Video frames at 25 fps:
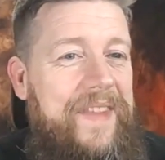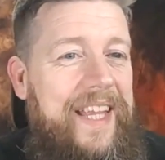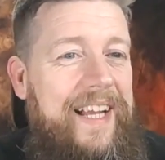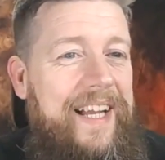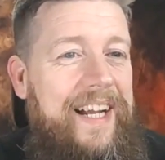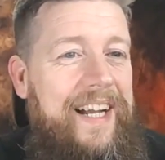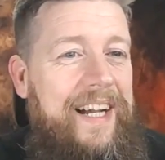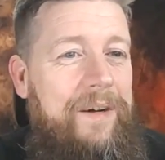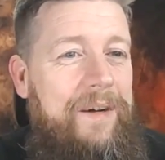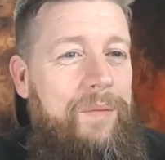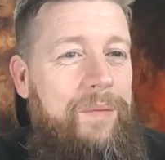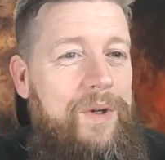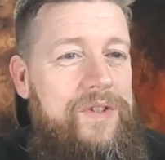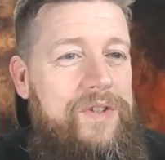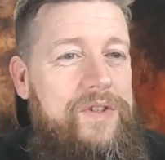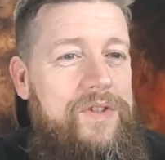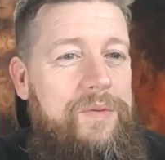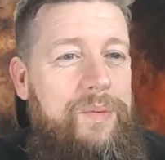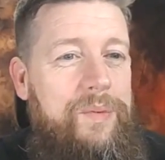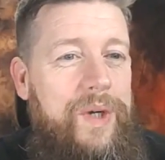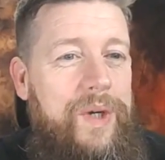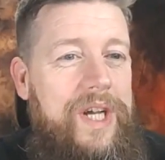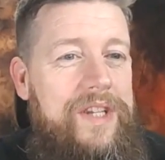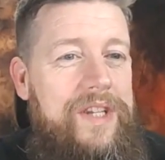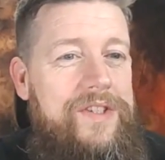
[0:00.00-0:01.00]
What's the
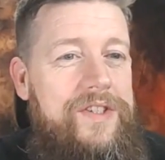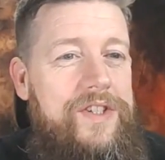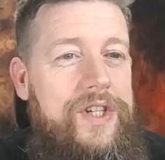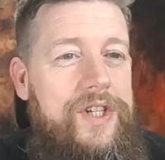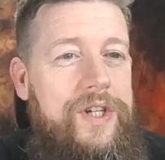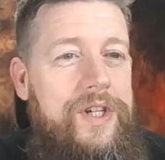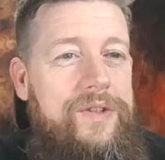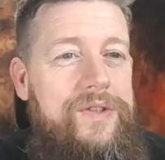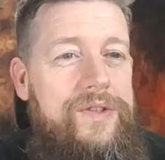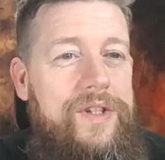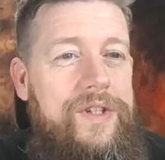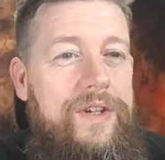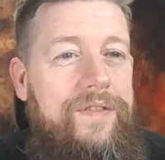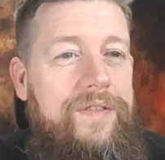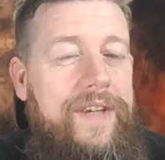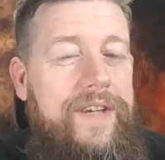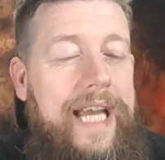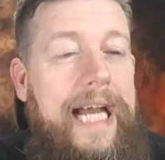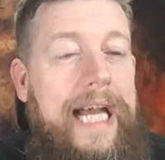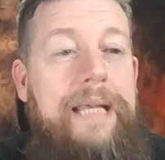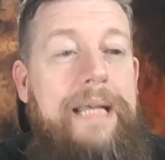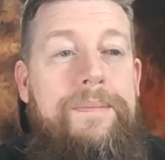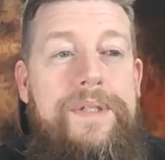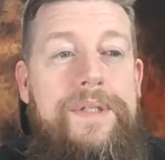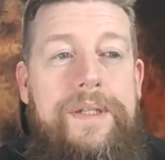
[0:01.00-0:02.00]
worst juice you've
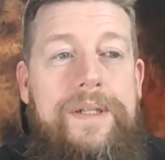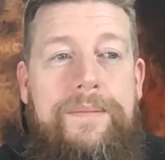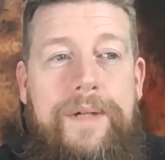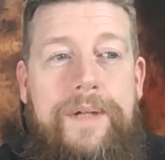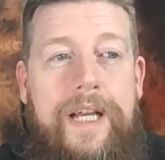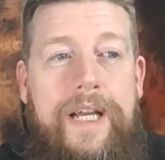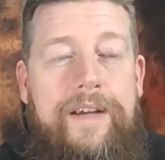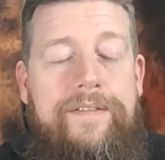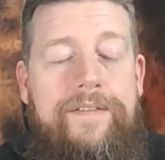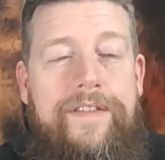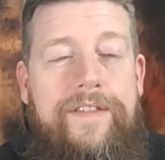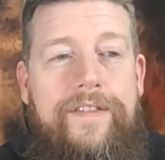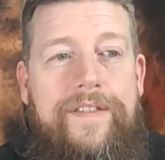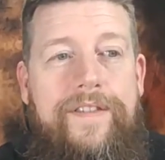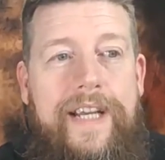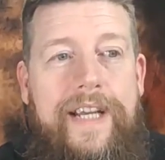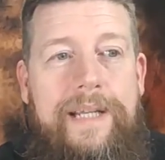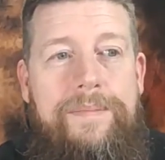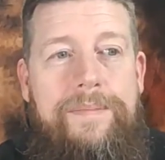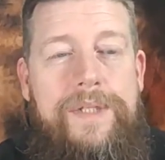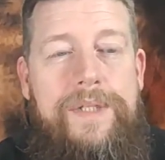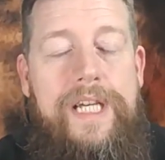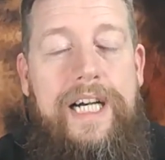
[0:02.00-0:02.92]
caped? I'm going for vapes.